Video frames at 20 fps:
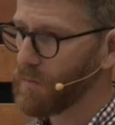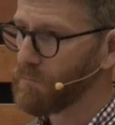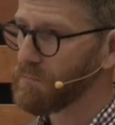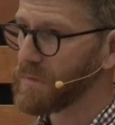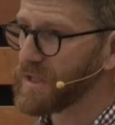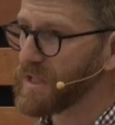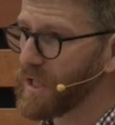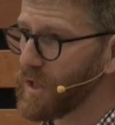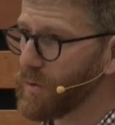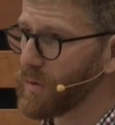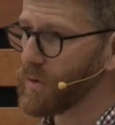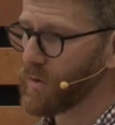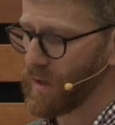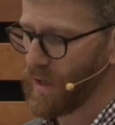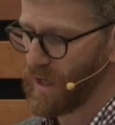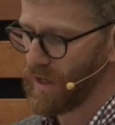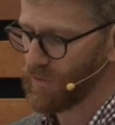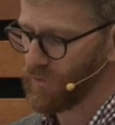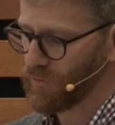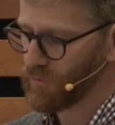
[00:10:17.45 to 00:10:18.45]
material
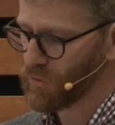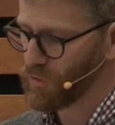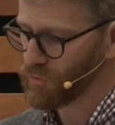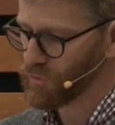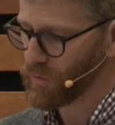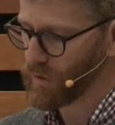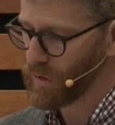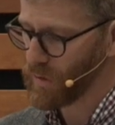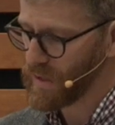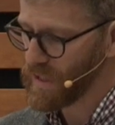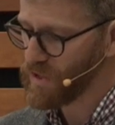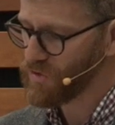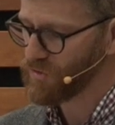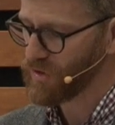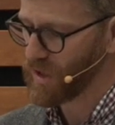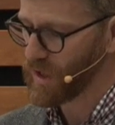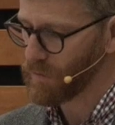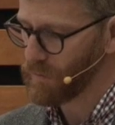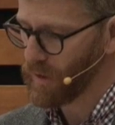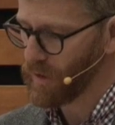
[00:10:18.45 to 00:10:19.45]
kinds of social
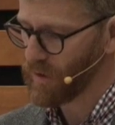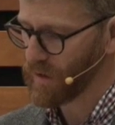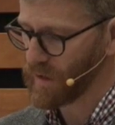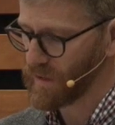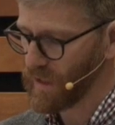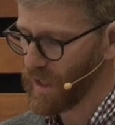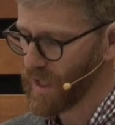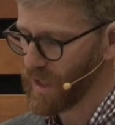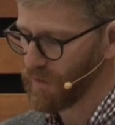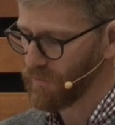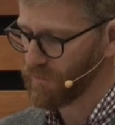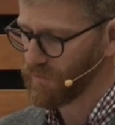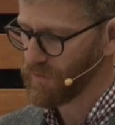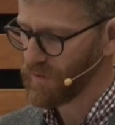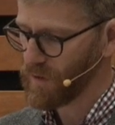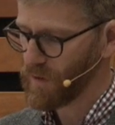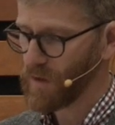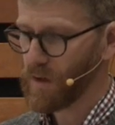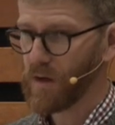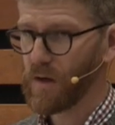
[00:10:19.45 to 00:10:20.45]
cohesion in American life.